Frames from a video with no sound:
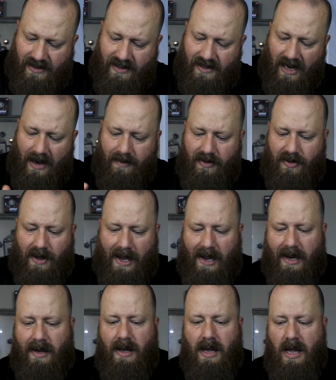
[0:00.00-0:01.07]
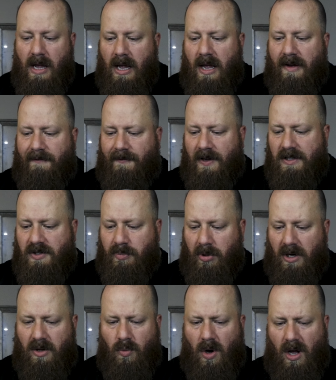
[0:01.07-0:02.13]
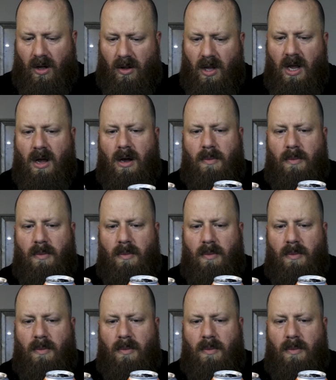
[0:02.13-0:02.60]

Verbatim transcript: same thing. It fits pretty well.